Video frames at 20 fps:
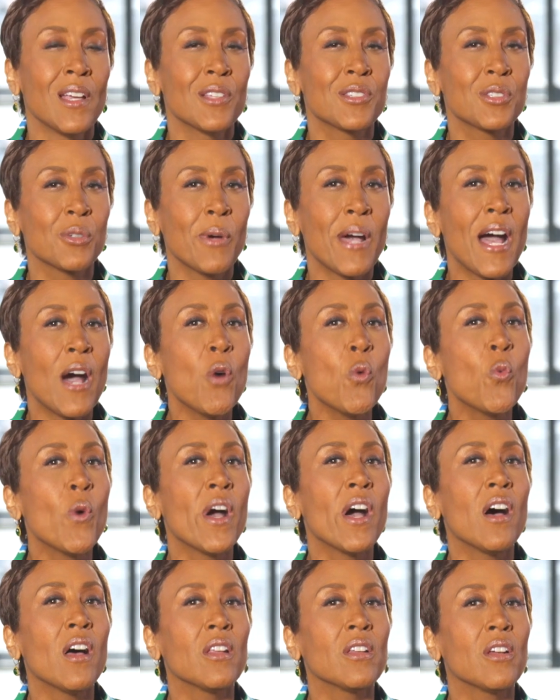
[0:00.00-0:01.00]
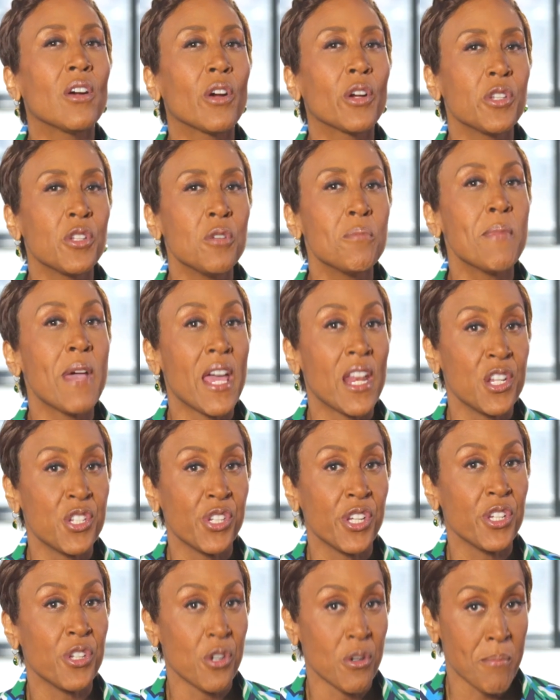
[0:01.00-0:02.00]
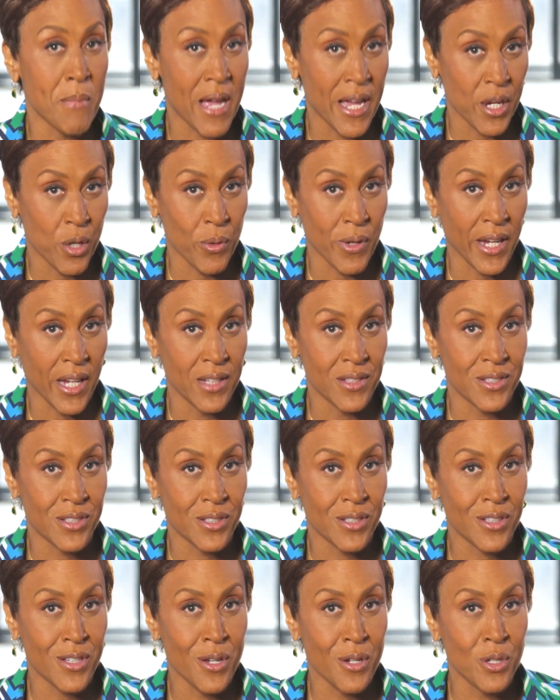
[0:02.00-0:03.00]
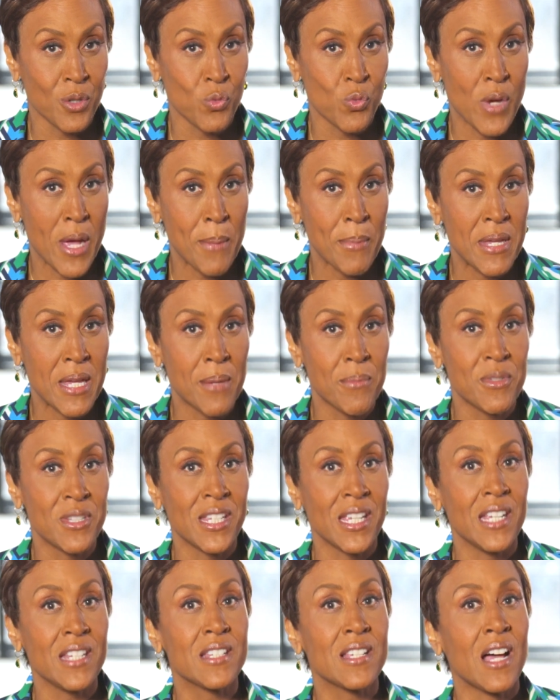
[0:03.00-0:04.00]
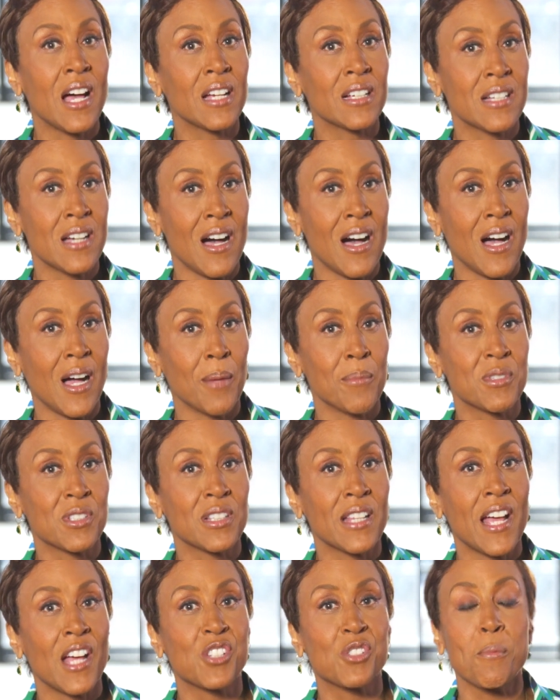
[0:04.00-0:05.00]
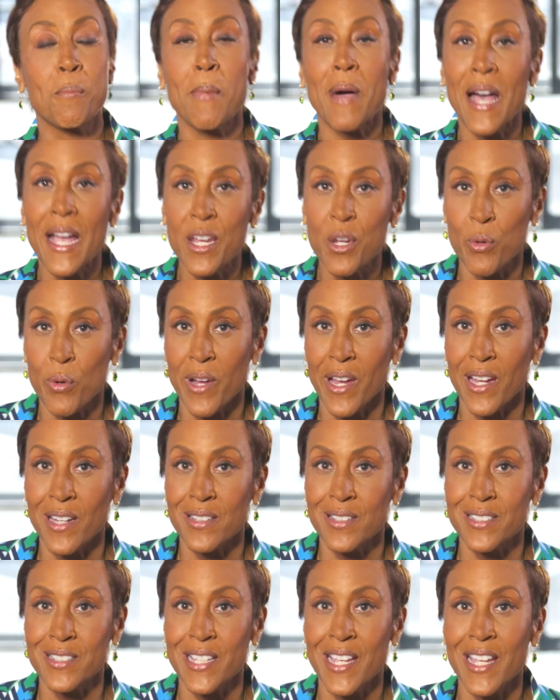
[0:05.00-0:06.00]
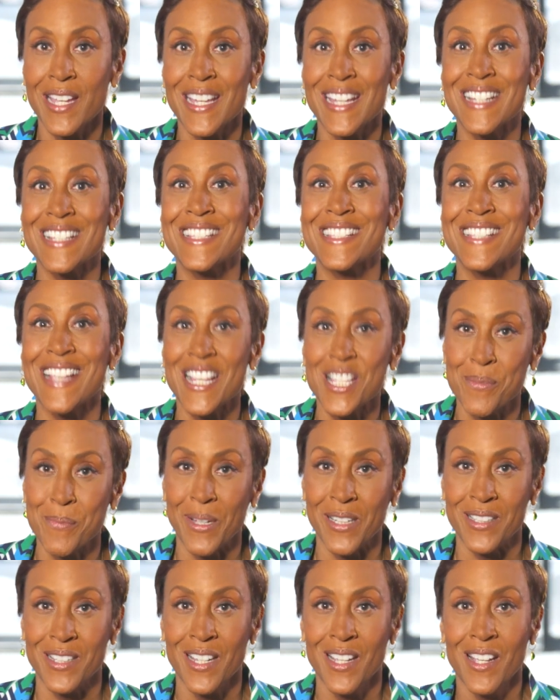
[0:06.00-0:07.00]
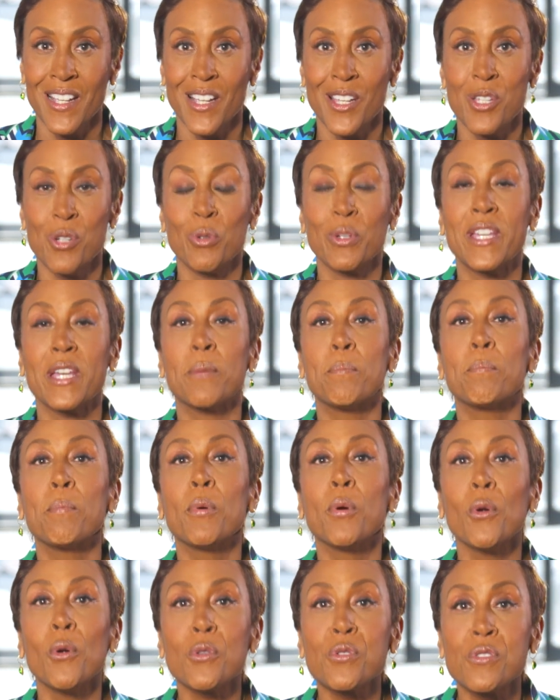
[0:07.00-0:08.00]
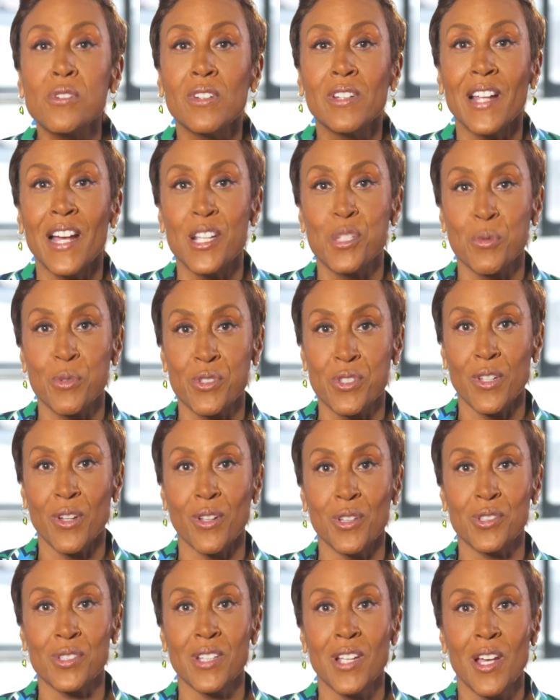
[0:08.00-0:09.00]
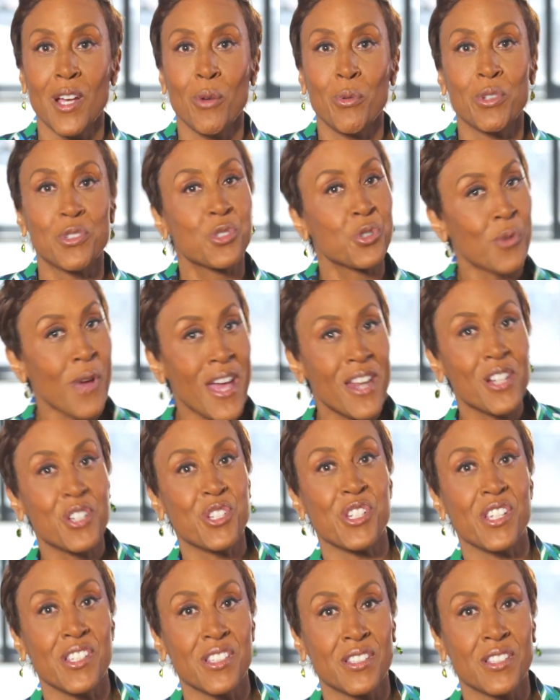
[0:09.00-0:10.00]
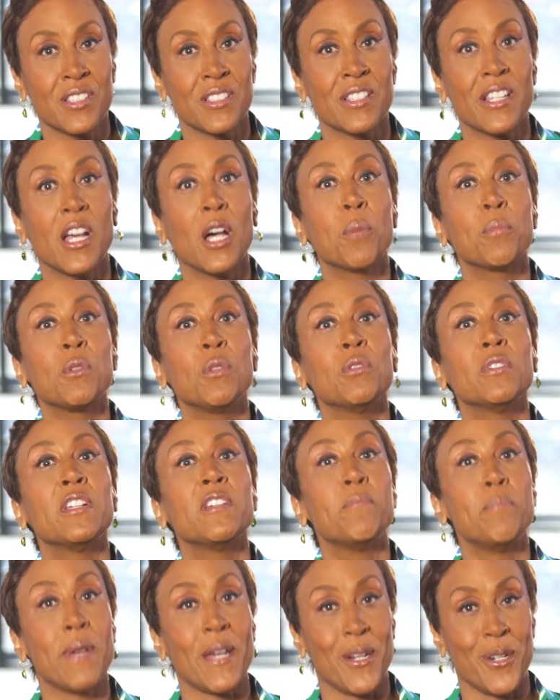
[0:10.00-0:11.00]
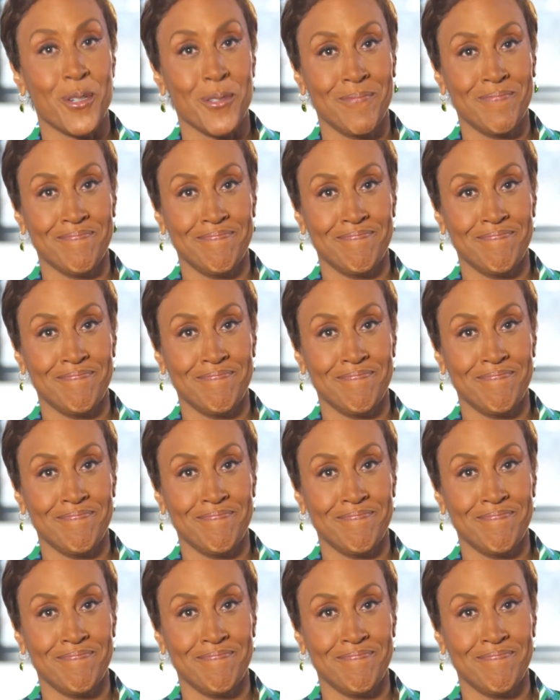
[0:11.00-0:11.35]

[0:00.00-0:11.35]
So how well are you managing your migraines? Go to webmd.com slash migraine to take an assessment. You'll get personalized results with strategies to help you live better.